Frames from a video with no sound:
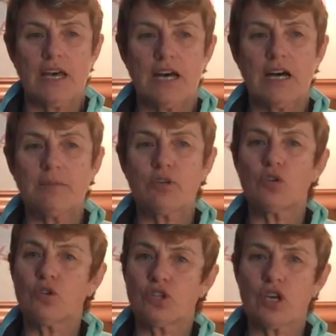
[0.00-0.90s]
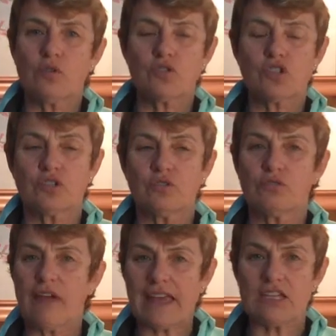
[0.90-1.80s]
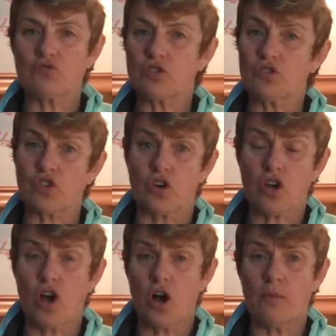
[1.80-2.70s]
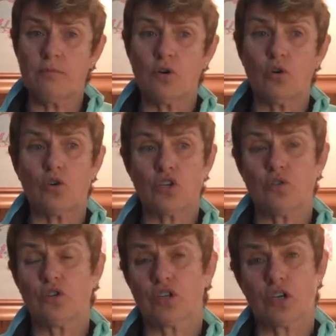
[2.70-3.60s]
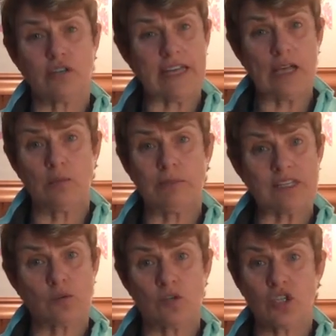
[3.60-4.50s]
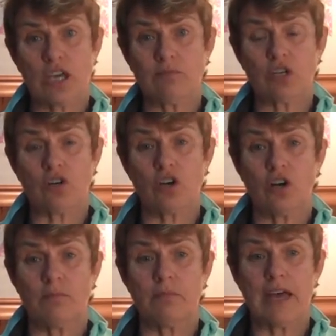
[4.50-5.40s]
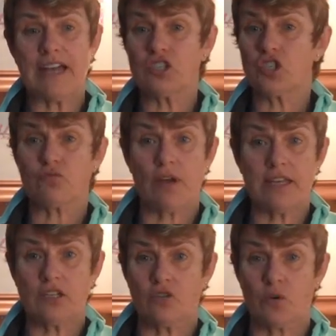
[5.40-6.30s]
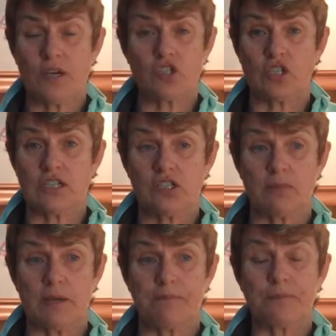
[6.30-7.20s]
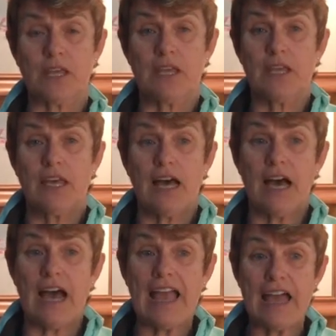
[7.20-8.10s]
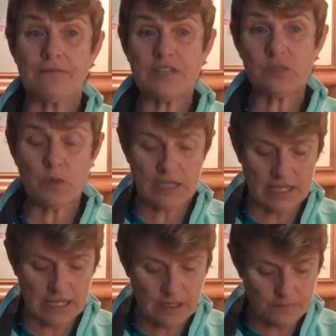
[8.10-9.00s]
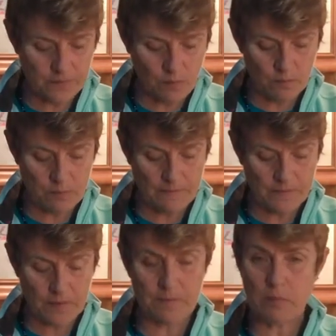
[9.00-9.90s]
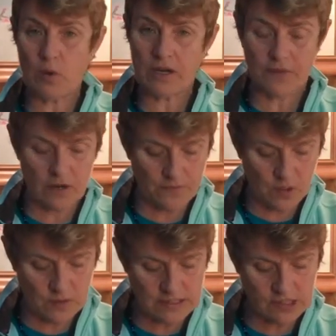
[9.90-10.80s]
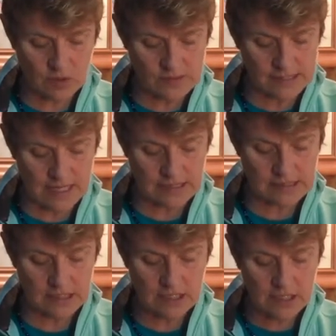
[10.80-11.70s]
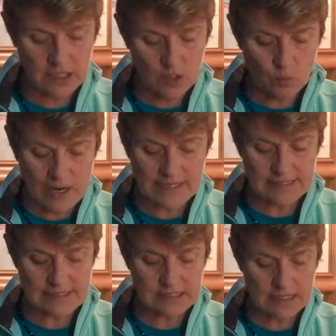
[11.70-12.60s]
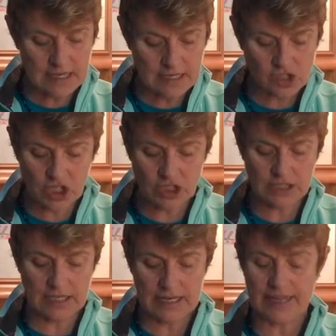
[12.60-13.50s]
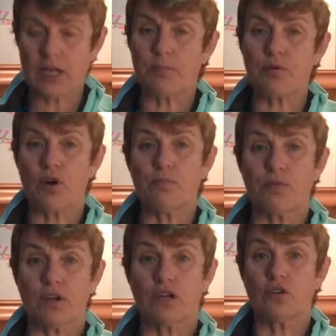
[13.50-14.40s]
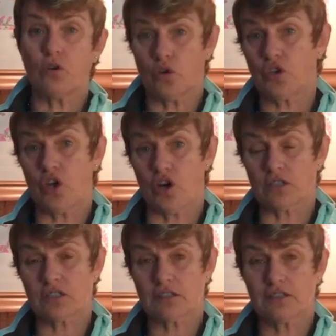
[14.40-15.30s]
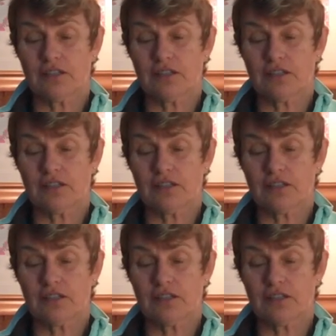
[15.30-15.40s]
Um, you can go to racketdrills.com or you can go to helpmysquashgame.com and just write your question into me. Uh, I have this one here from, from one of our viewers who says, when is a turning let appropriate or not?